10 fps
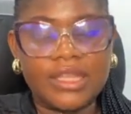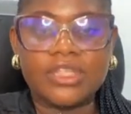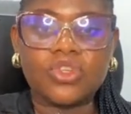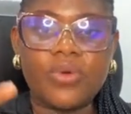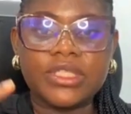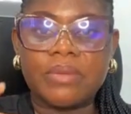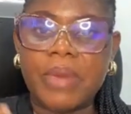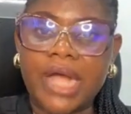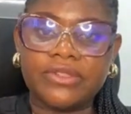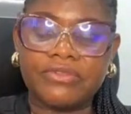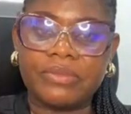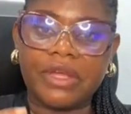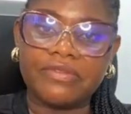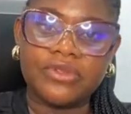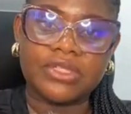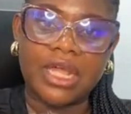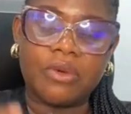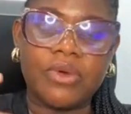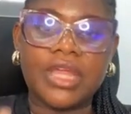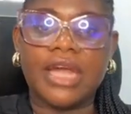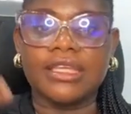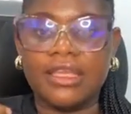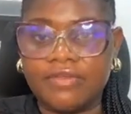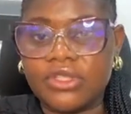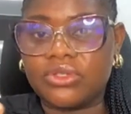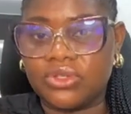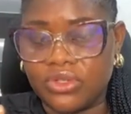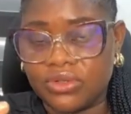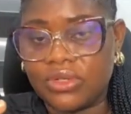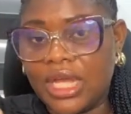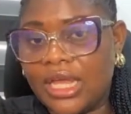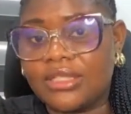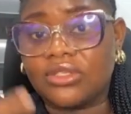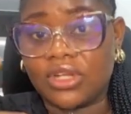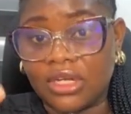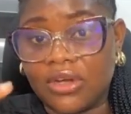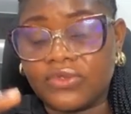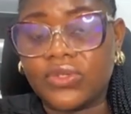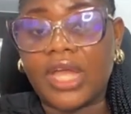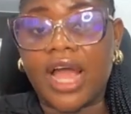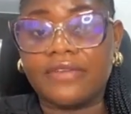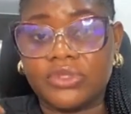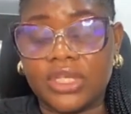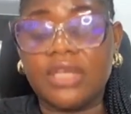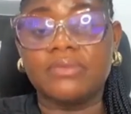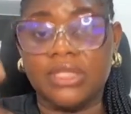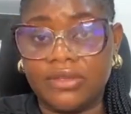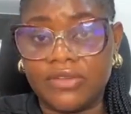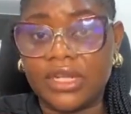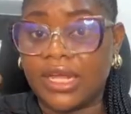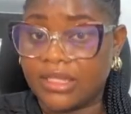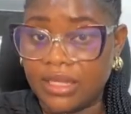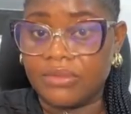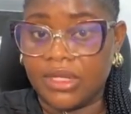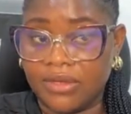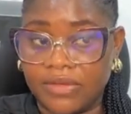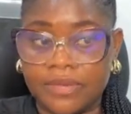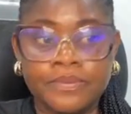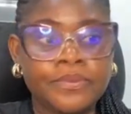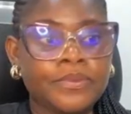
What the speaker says: There's always a part of them that feels like what they are giving to you is not enough, so they have to keep giving and keep giving.